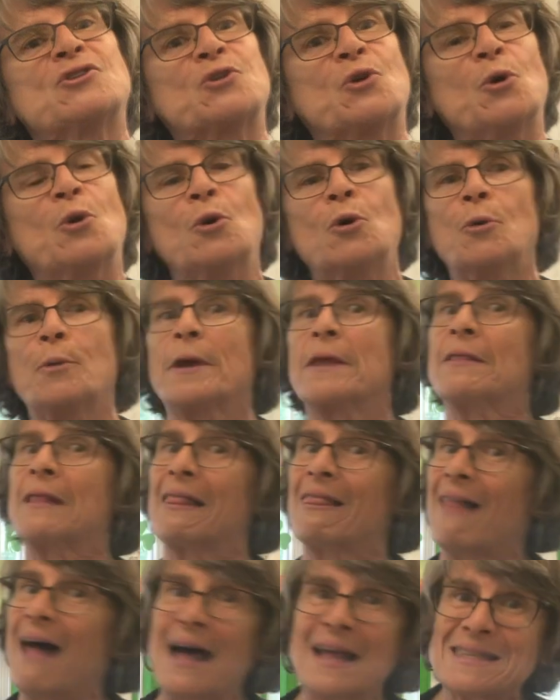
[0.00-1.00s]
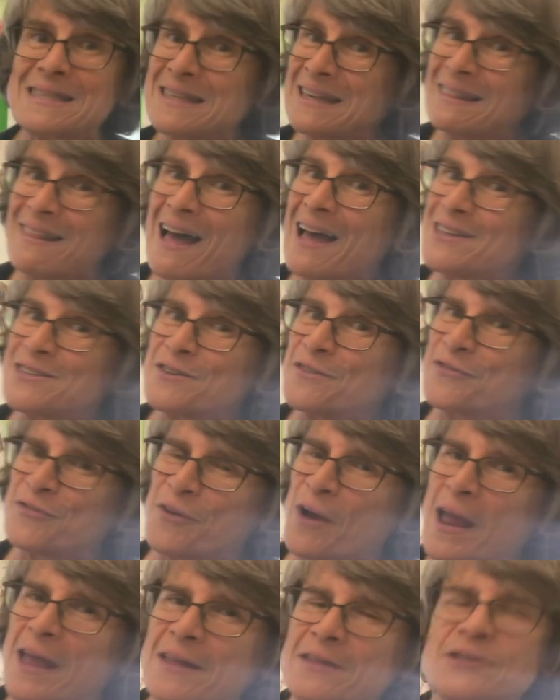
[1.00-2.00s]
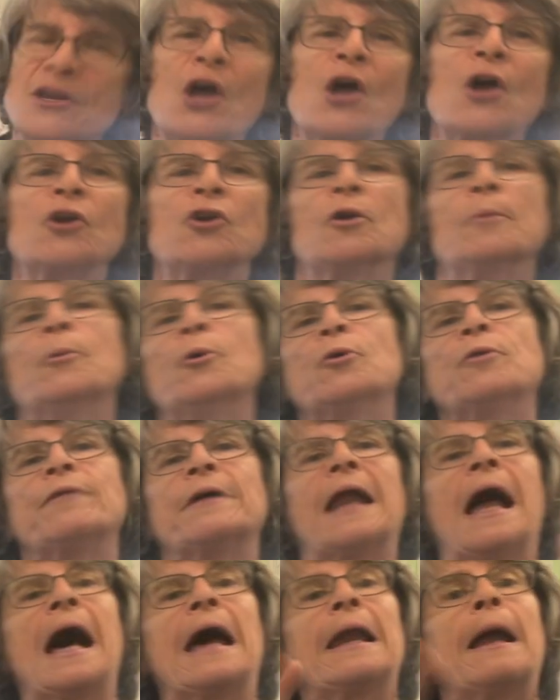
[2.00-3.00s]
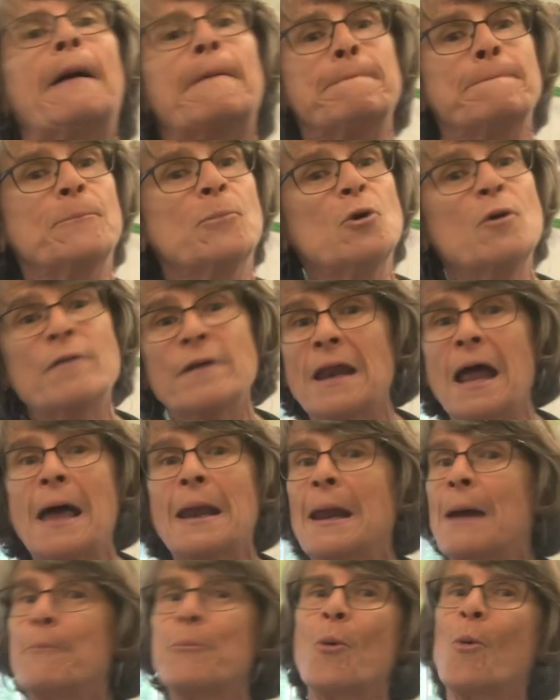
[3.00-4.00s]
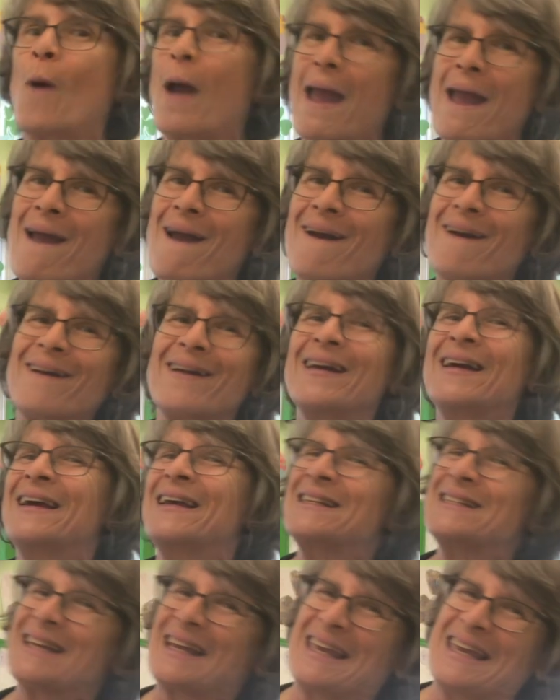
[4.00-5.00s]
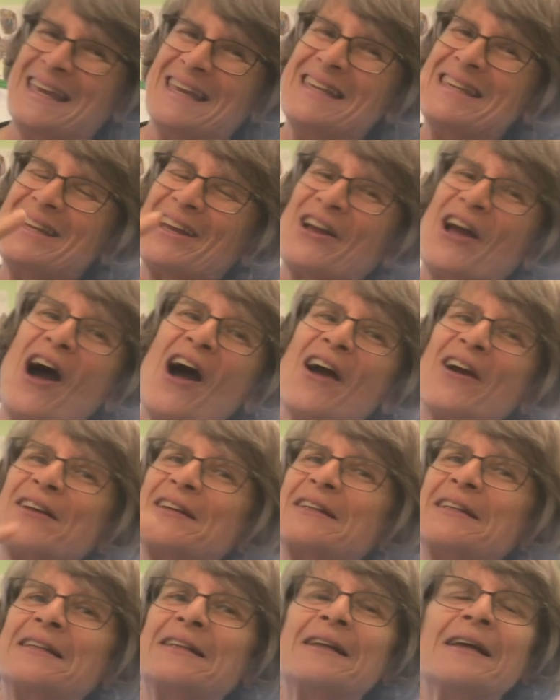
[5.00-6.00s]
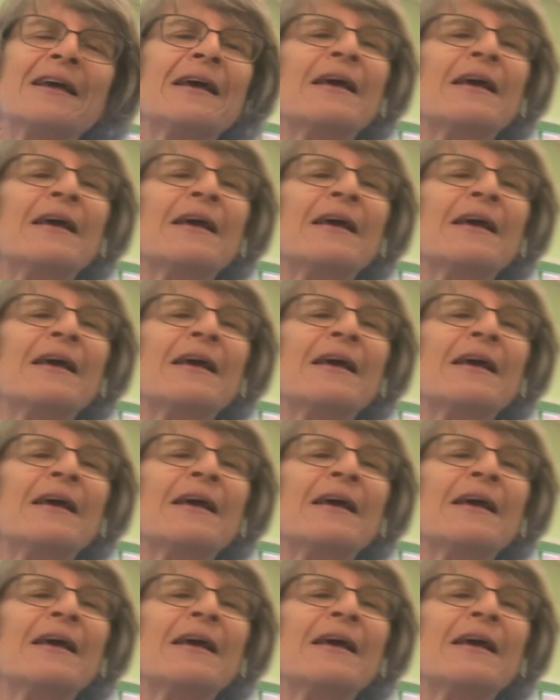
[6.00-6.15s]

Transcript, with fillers: school with lots and lots of friends. You're moving on up, moving on up where? To kindergarten.